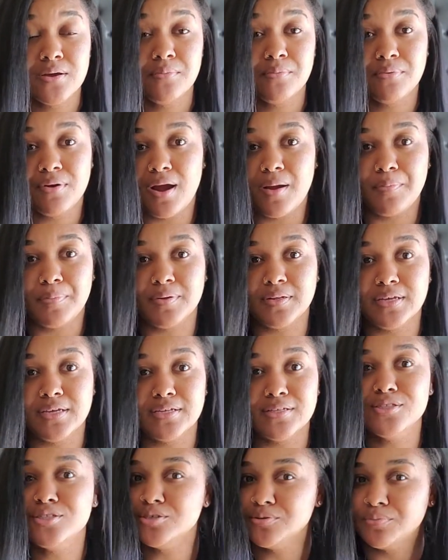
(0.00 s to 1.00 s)

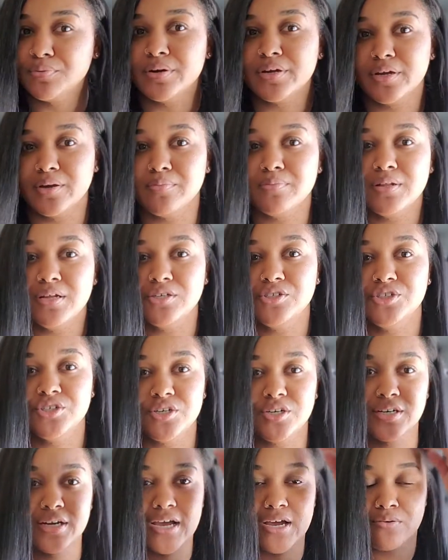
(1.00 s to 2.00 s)
properly to bring your blood
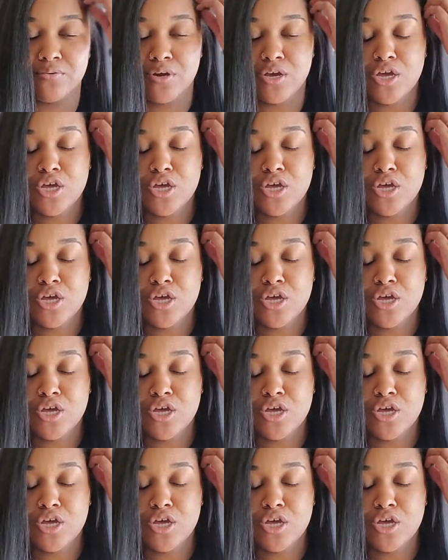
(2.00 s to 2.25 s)
sugar down.